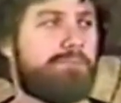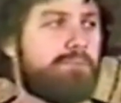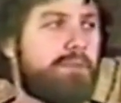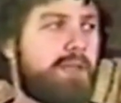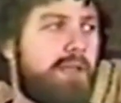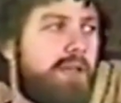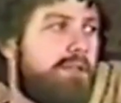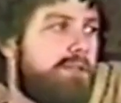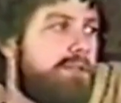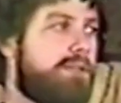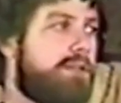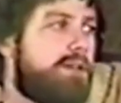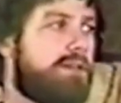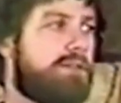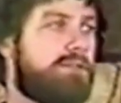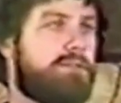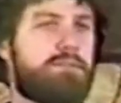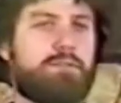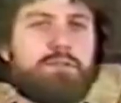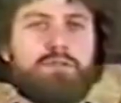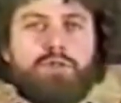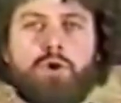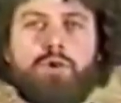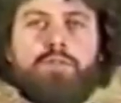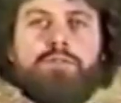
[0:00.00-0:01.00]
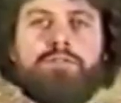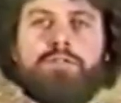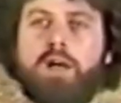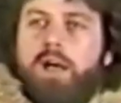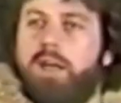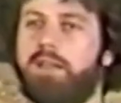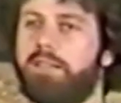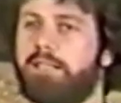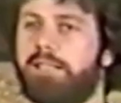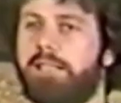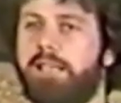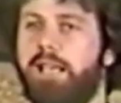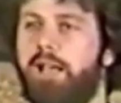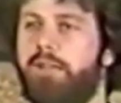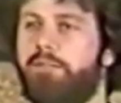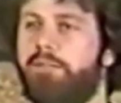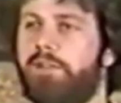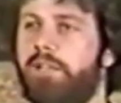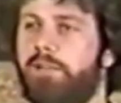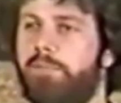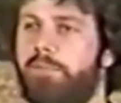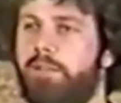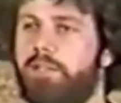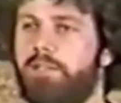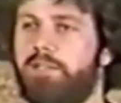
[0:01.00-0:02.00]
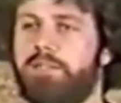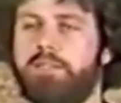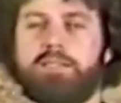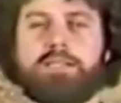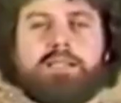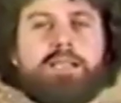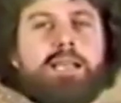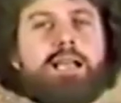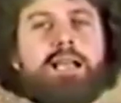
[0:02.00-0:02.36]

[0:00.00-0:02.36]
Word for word: And uh, Joe Fossett, Calvary Commission, said,